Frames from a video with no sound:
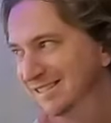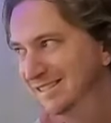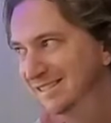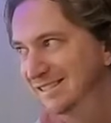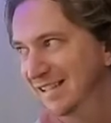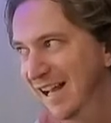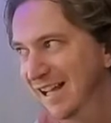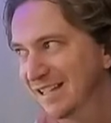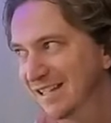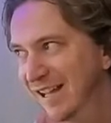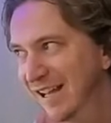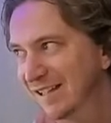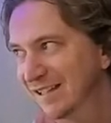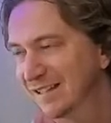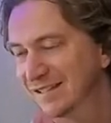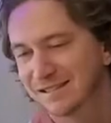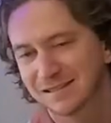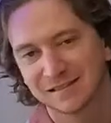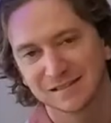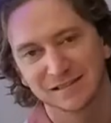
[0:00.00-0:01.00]
That's it.
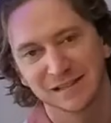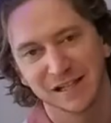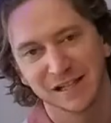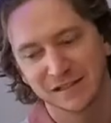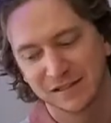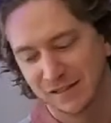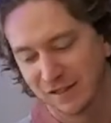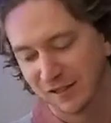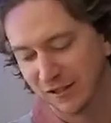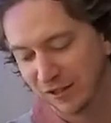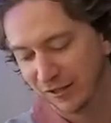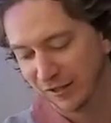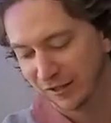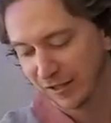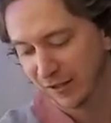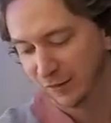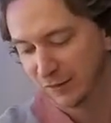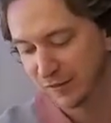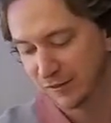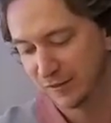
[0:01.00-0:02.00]
That's all the
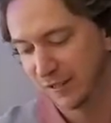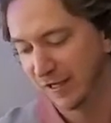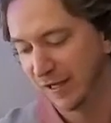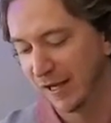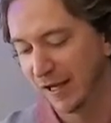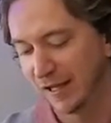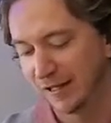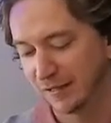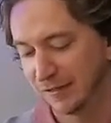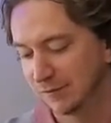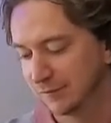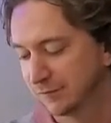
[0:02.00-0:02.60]
gifts I got.